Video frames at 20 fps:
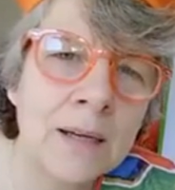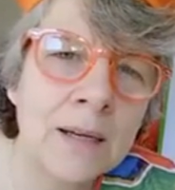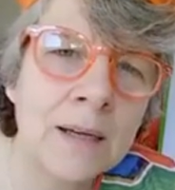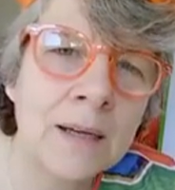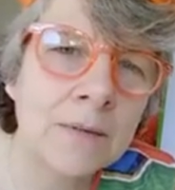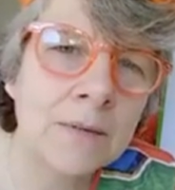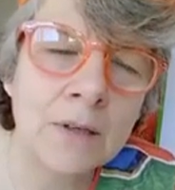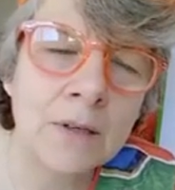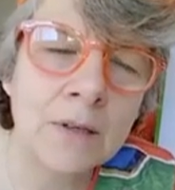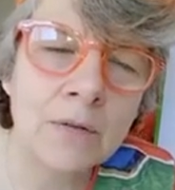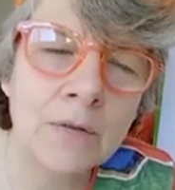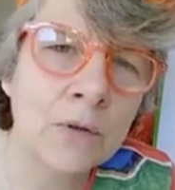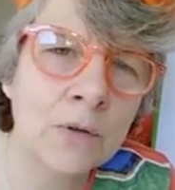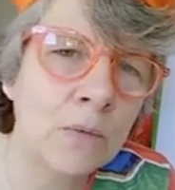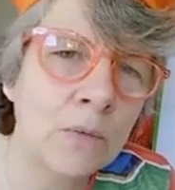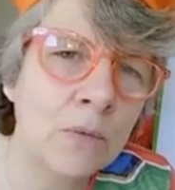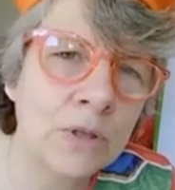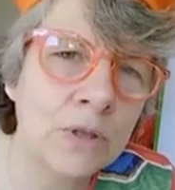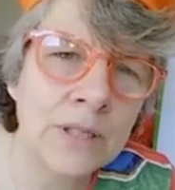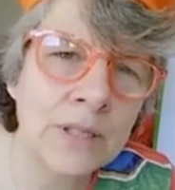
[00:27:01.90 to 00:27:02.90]
you can talk to
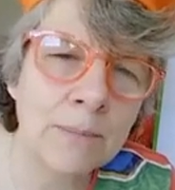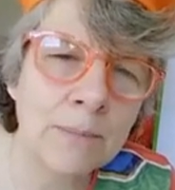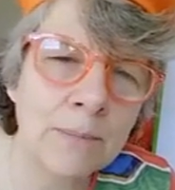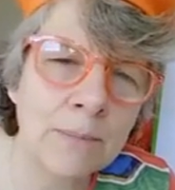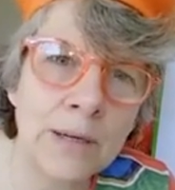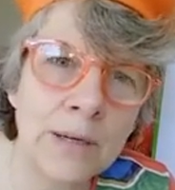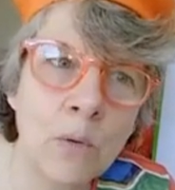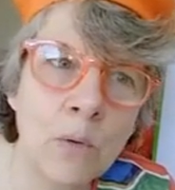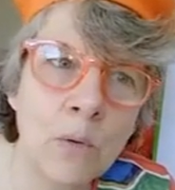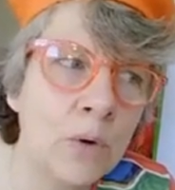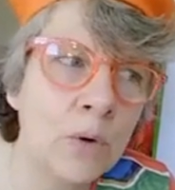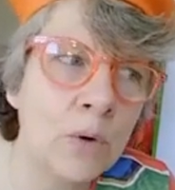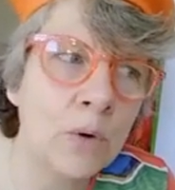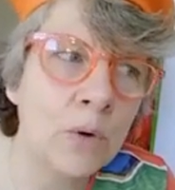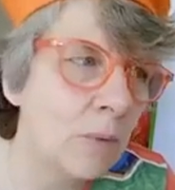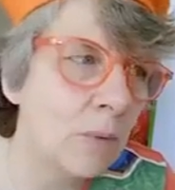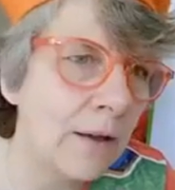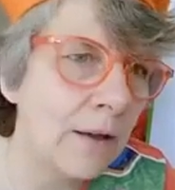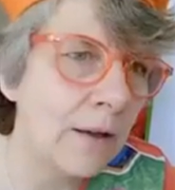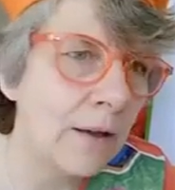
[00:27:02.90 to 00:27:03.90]
somebody, or you
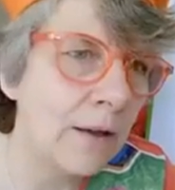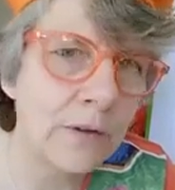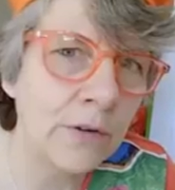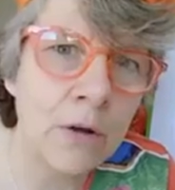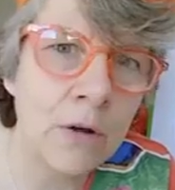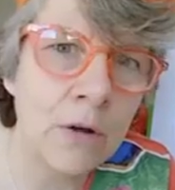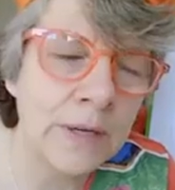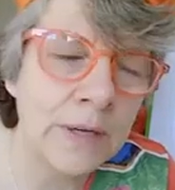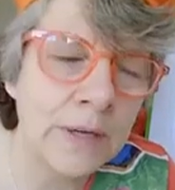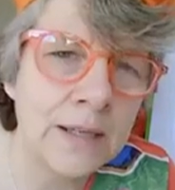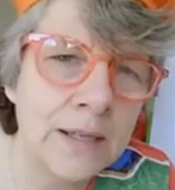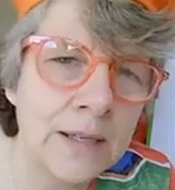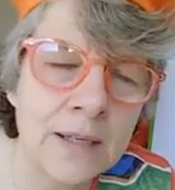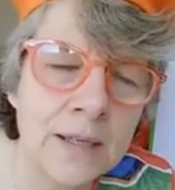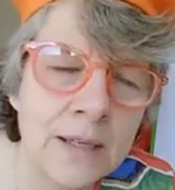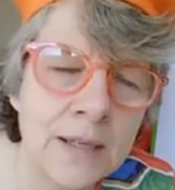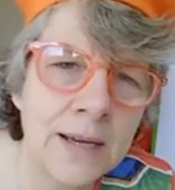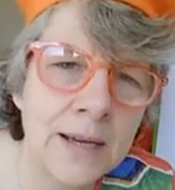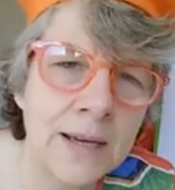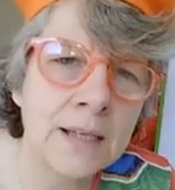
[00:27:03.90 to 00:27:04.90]
have your own
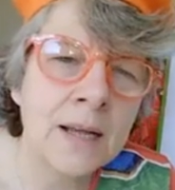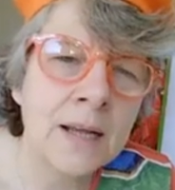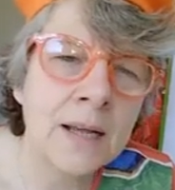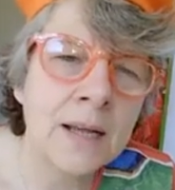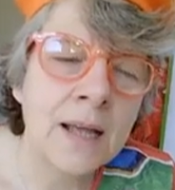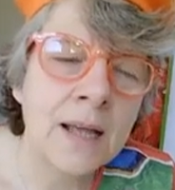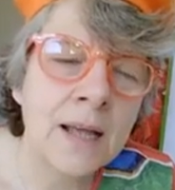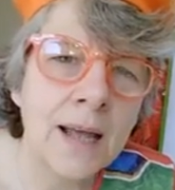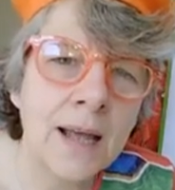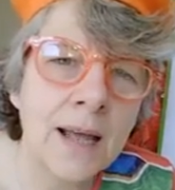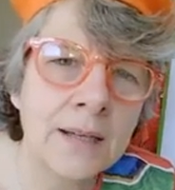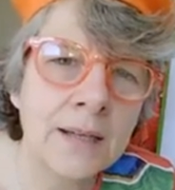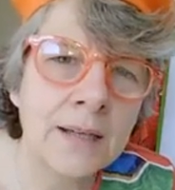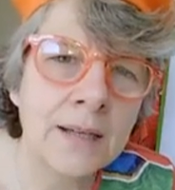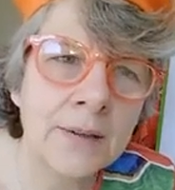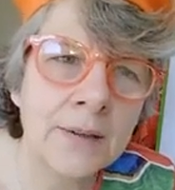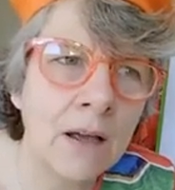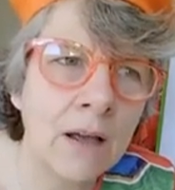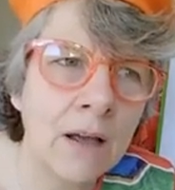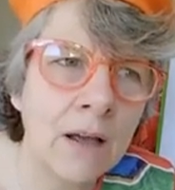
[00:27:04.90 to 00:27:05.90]
insight and you think,
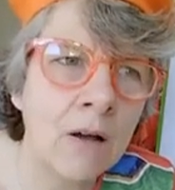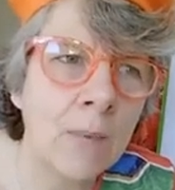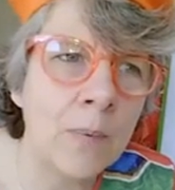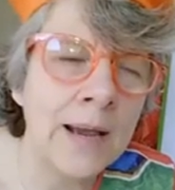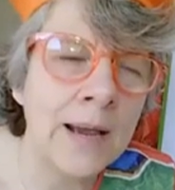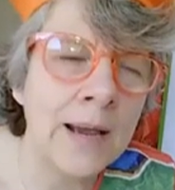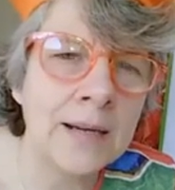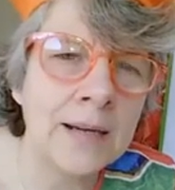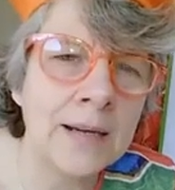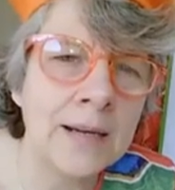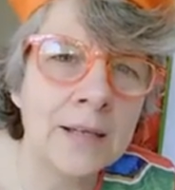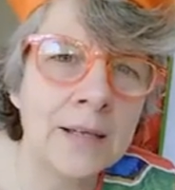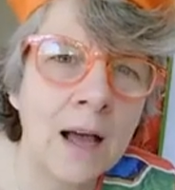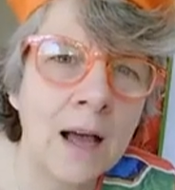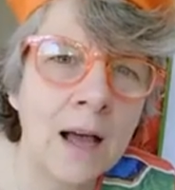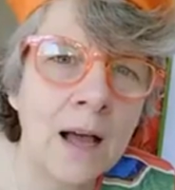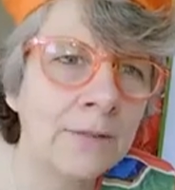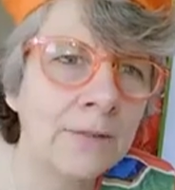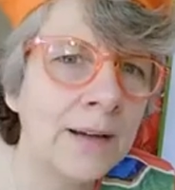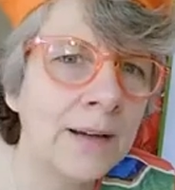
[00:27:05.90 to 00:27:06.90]
oh, wait, I
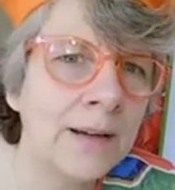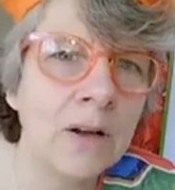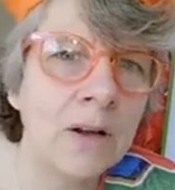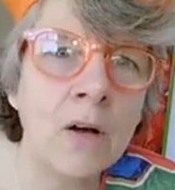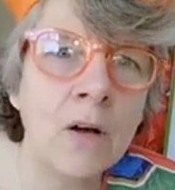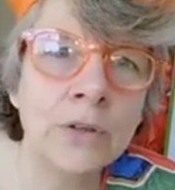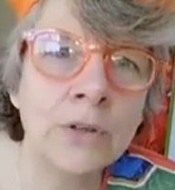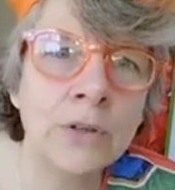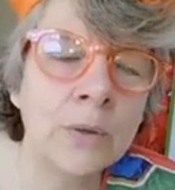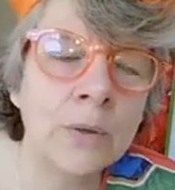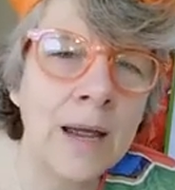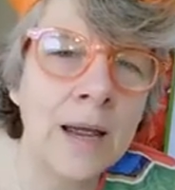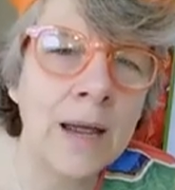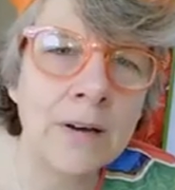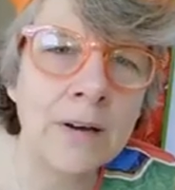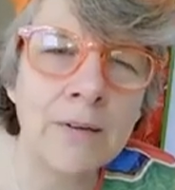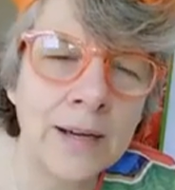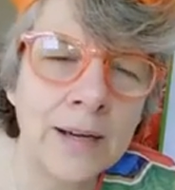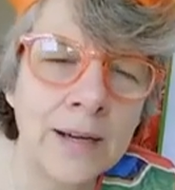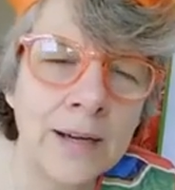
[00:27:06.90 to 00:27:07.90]
found a whole new area
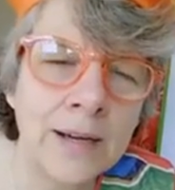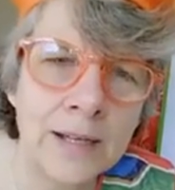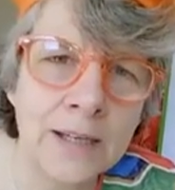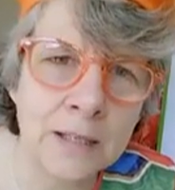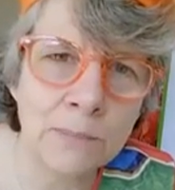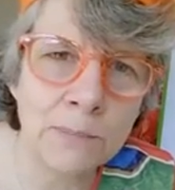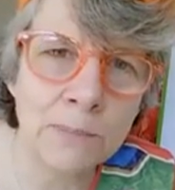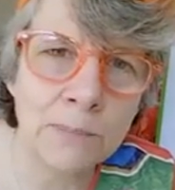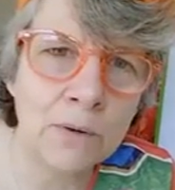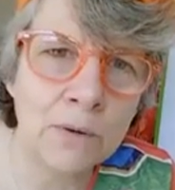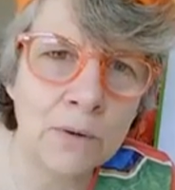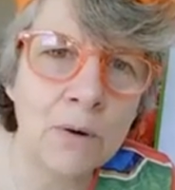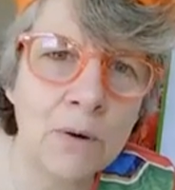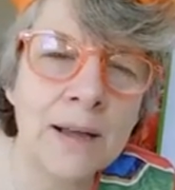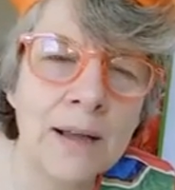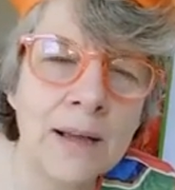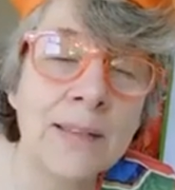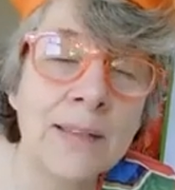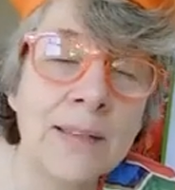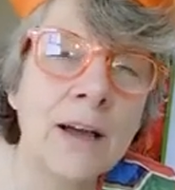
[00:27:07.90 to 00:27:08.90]
I can explore. And
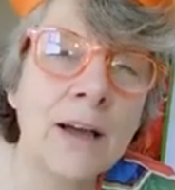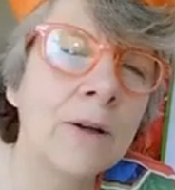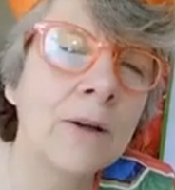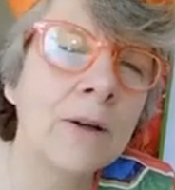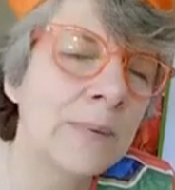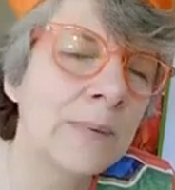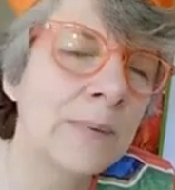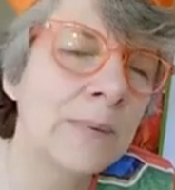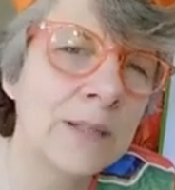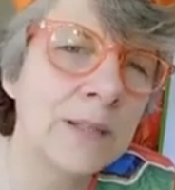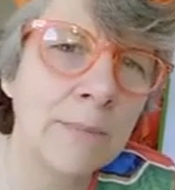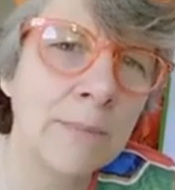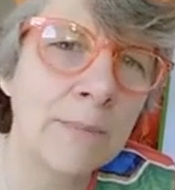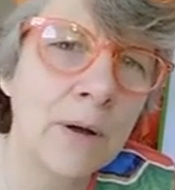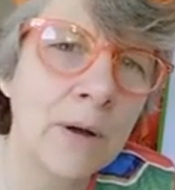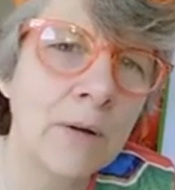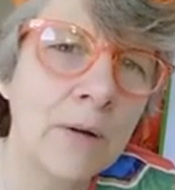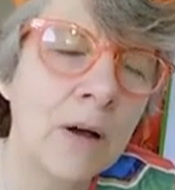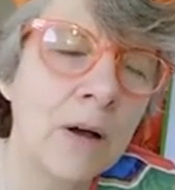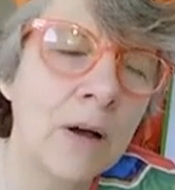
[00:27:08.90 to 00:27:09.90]
that opens up a
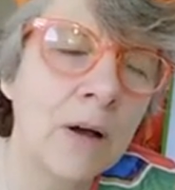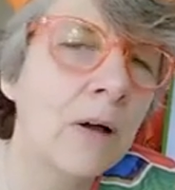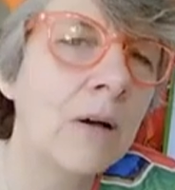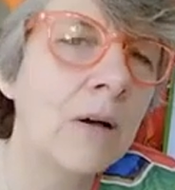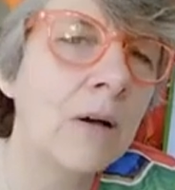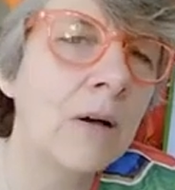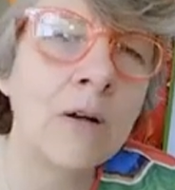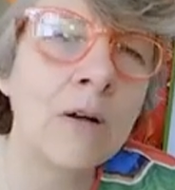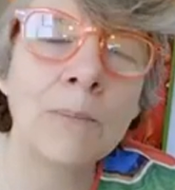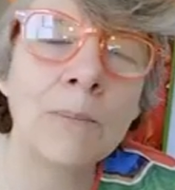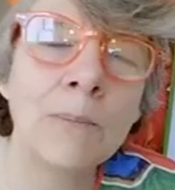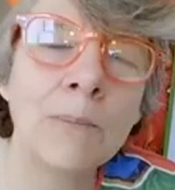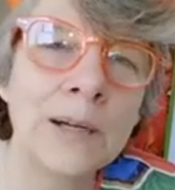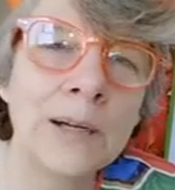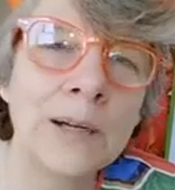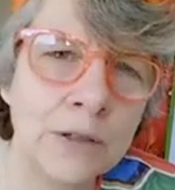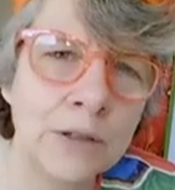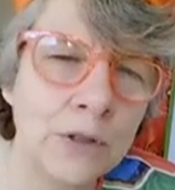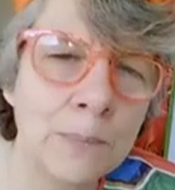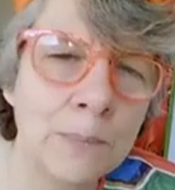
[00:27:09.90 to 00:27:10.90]
whole bunch of
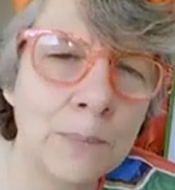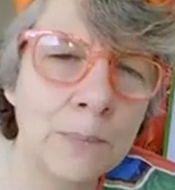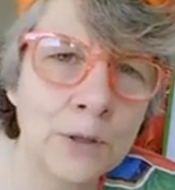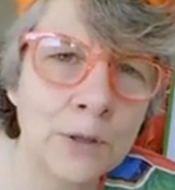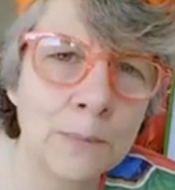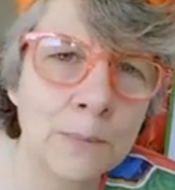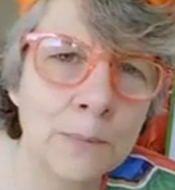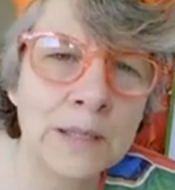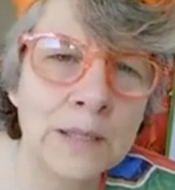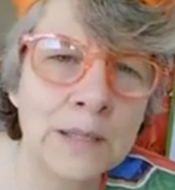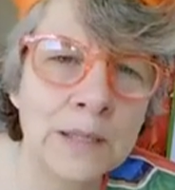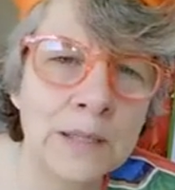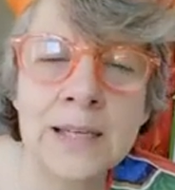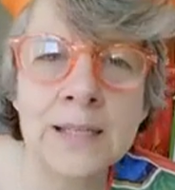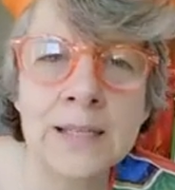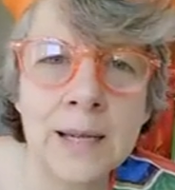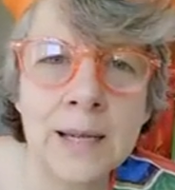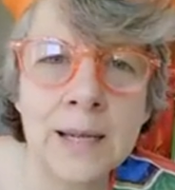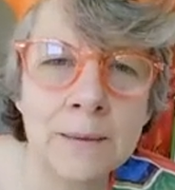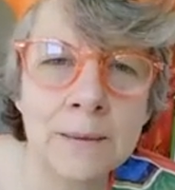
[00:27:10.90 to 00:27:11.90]
new possibilities
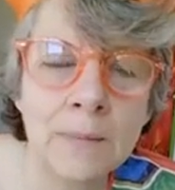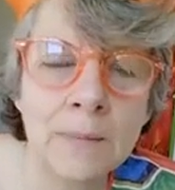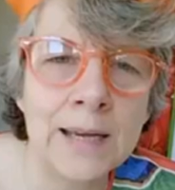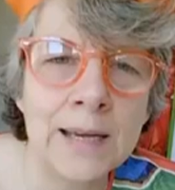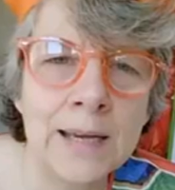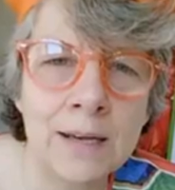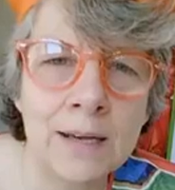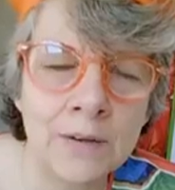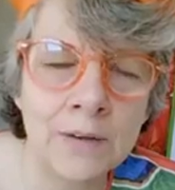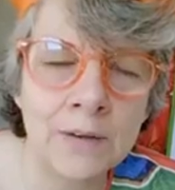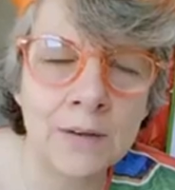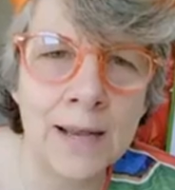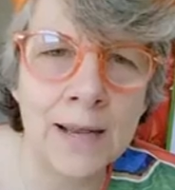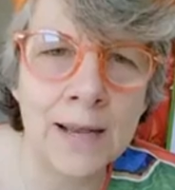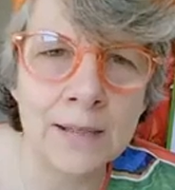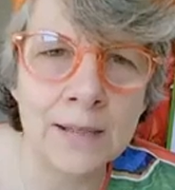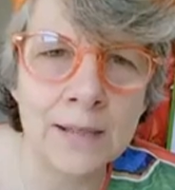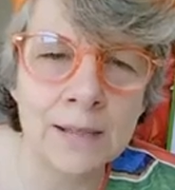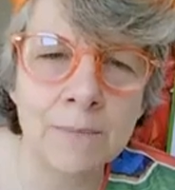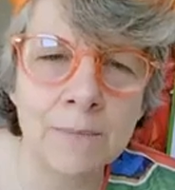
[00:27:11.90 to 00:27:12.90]
and might even end
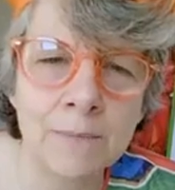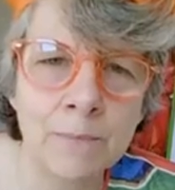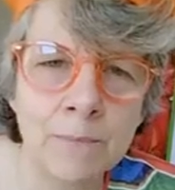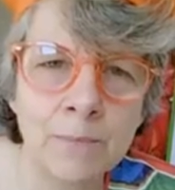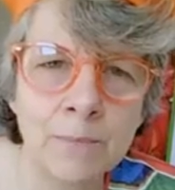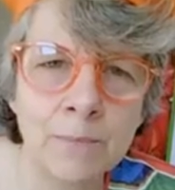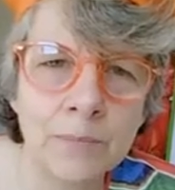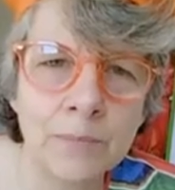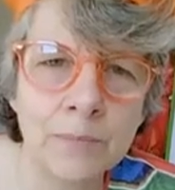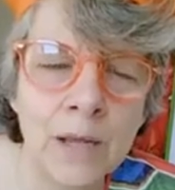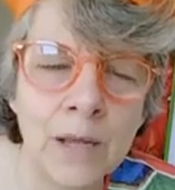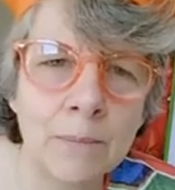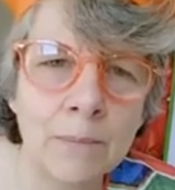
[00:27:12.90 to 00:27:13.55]
up